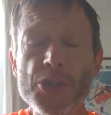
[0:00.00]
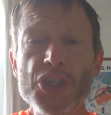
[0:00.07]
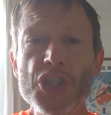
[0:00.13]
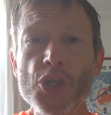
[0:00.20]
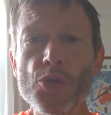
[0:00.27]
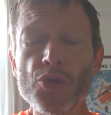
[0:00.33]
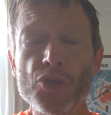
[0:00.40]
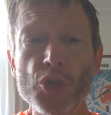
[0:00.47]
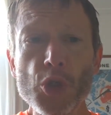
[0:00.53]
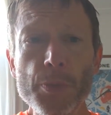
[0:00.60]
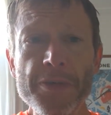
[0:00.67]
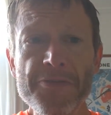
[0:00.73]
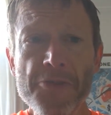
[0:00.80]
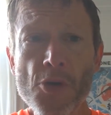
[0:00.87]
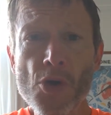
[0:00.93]
new school
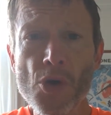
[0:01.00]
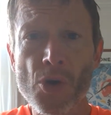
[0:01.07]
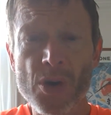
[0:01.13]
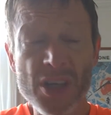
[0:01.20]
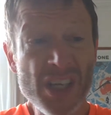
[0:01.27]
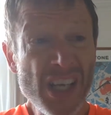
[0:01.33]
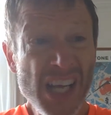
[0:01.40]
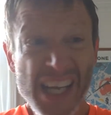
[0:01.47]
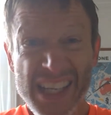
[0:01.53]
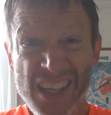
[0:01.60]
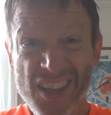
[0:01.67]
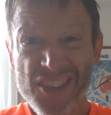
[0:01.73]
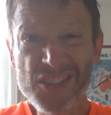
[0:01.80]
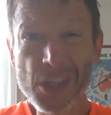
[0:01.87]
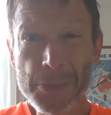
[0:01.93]
before. And
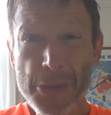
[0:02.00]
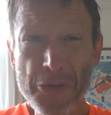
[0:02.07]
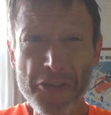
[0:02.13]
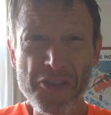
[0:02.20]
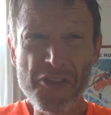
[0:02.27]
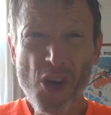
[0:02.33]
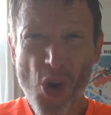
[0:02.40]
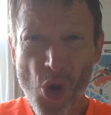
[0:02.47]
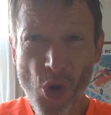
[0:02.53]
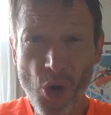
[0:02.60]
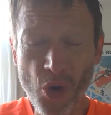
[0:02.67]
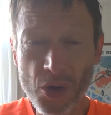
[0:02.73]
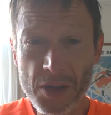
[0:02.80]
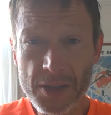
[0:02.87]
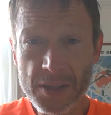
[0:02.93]
last time you were
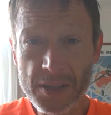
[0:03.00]
4.